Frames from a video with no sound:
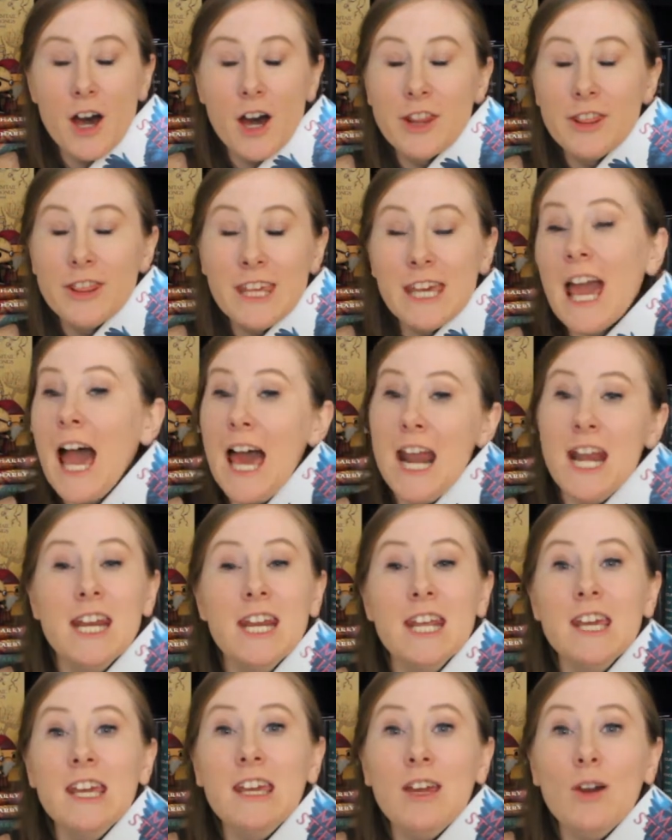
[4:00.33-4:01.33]
The
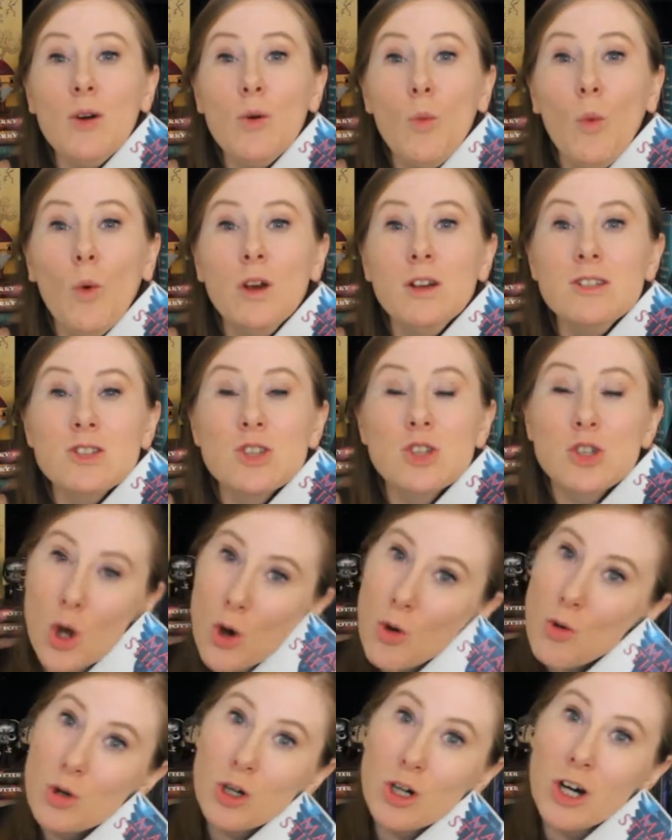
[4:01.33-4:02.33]
ending was
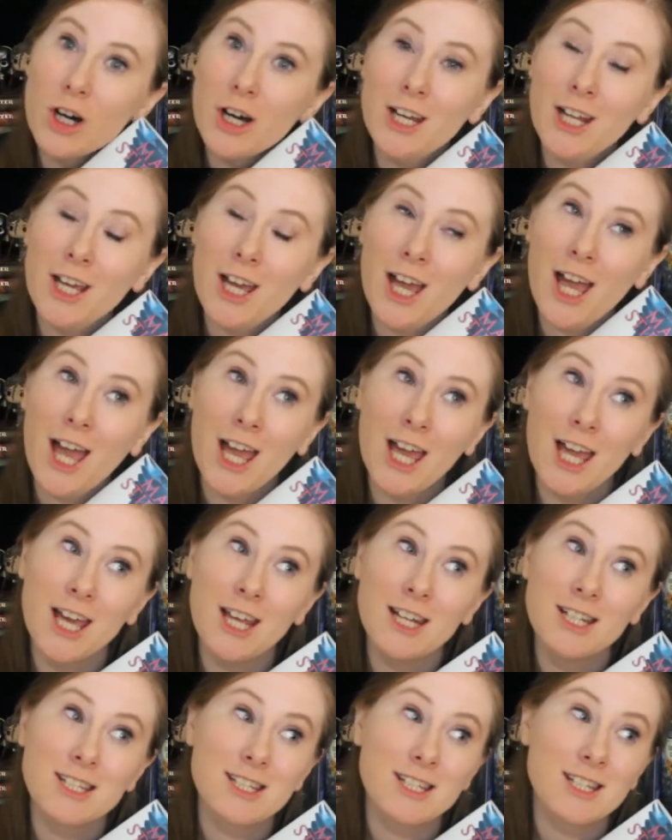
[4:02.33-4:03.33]
so good,
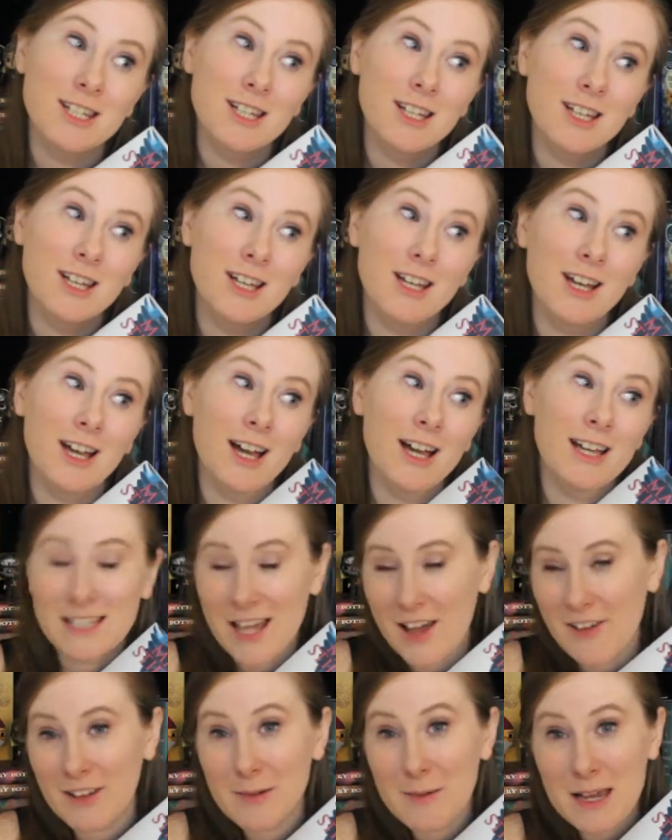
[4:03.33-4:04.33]
and it
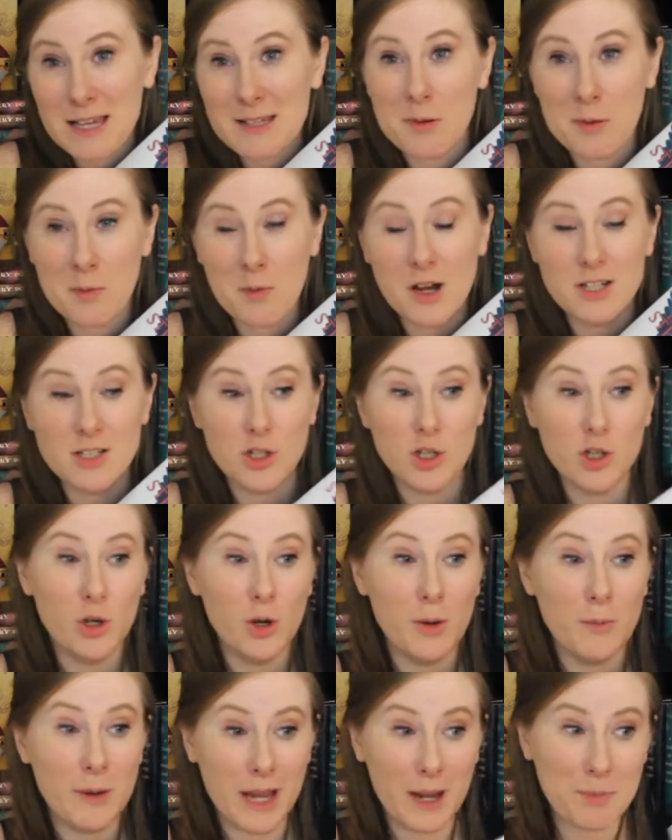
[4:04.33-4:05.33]
definitely makes me want
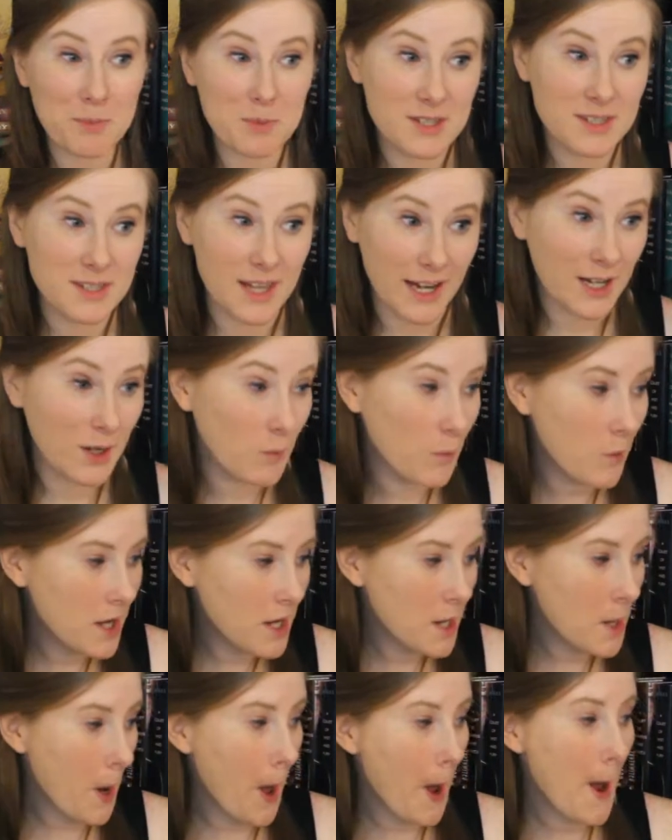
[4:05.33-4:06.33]
to pick up the second
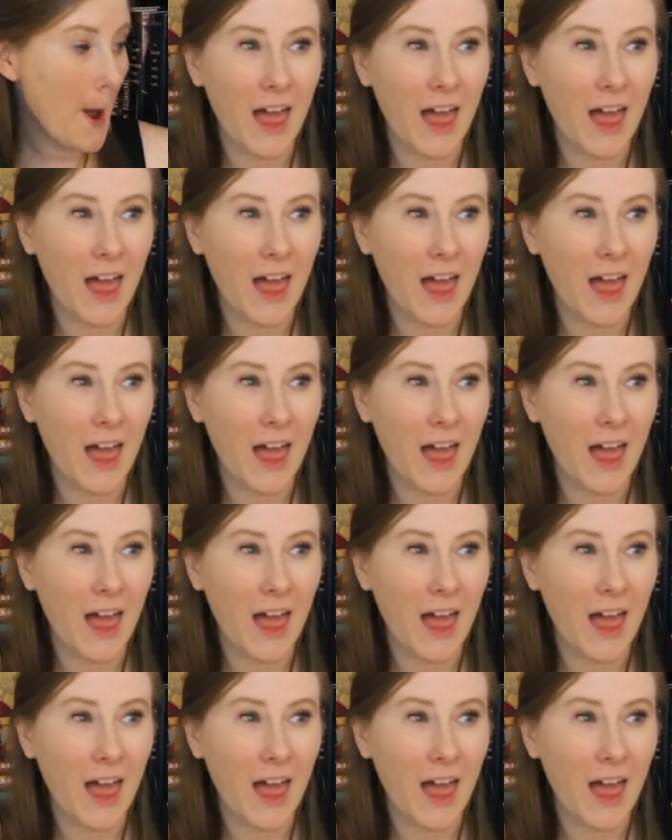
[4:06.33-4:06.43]
one.